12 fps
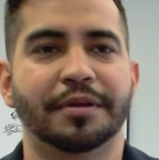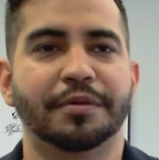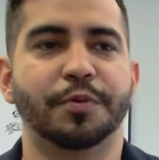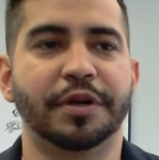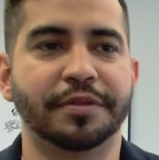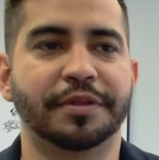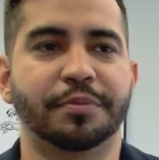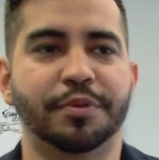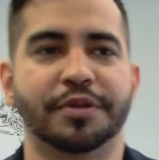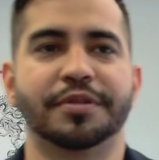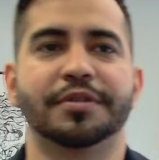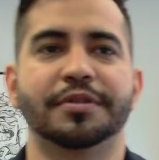wealthy
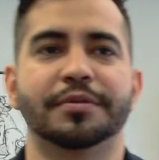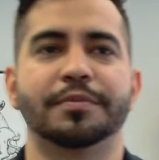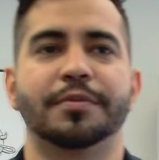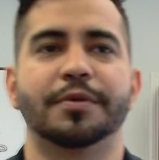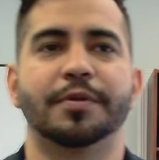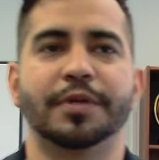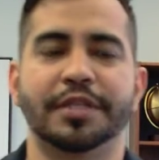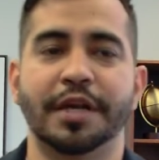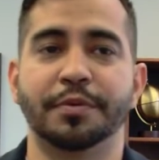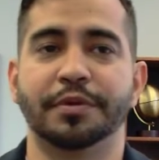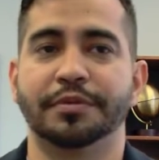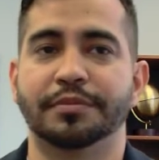person, which I
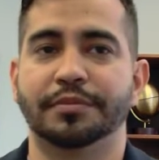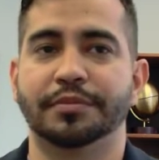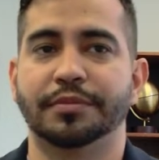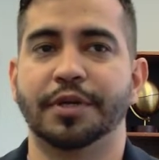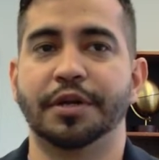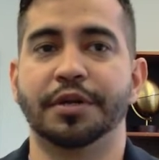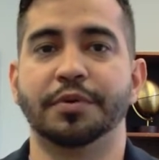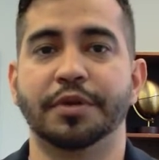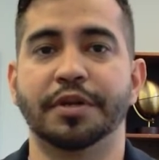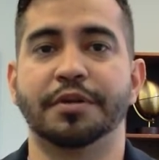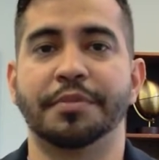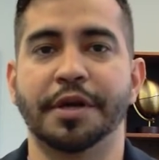would argue a
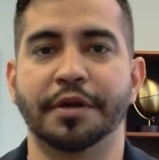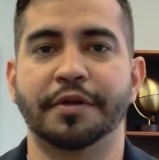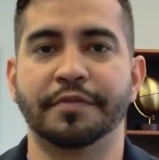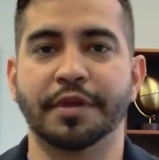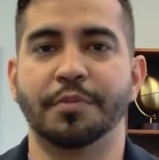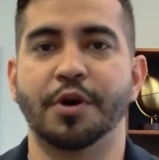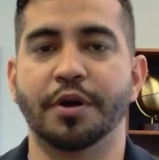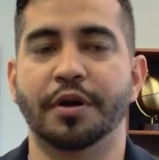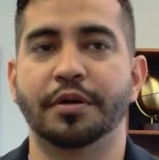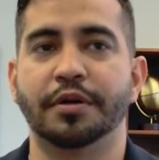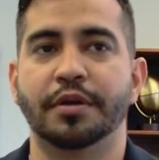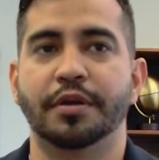good amount of them
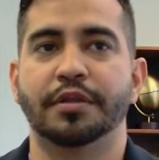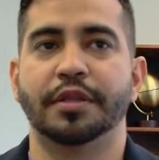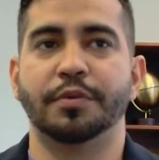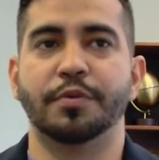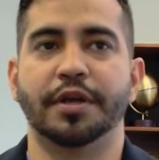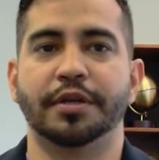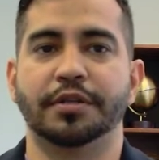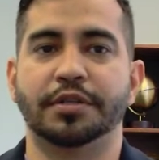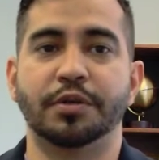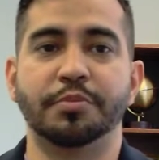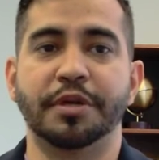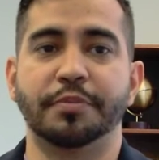are, they want to
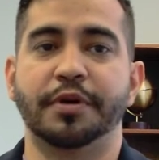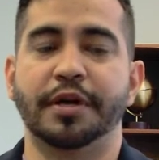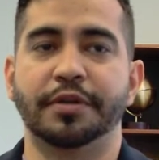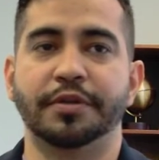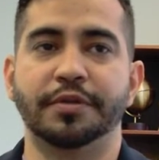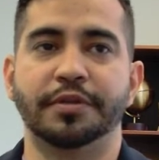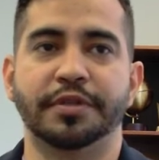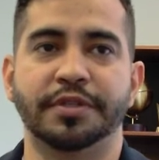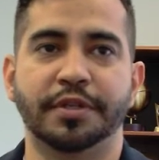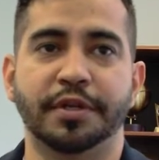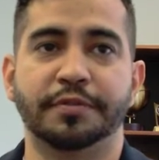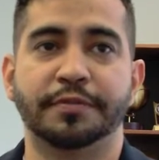show people how to do this
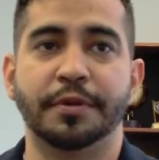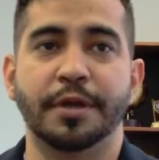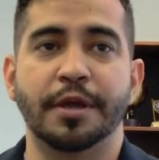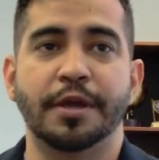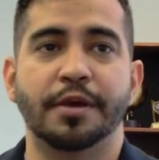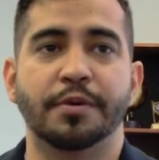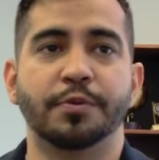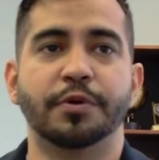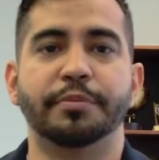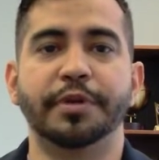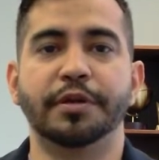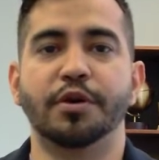stuff,
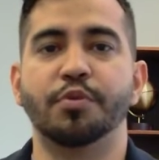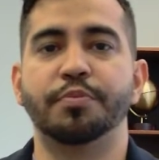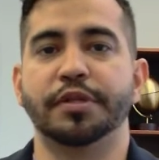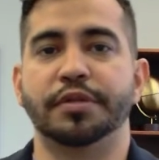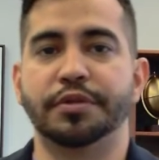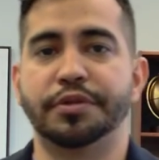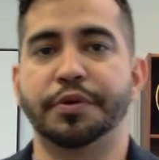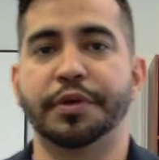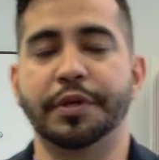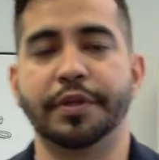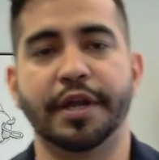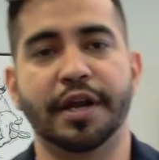will be open to showing
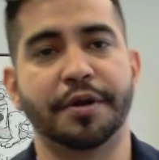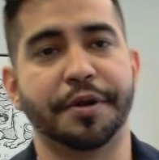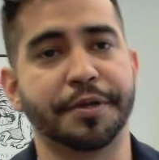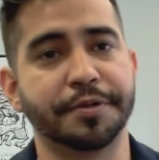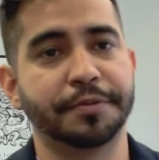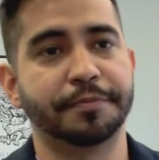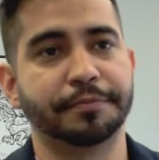you the areas.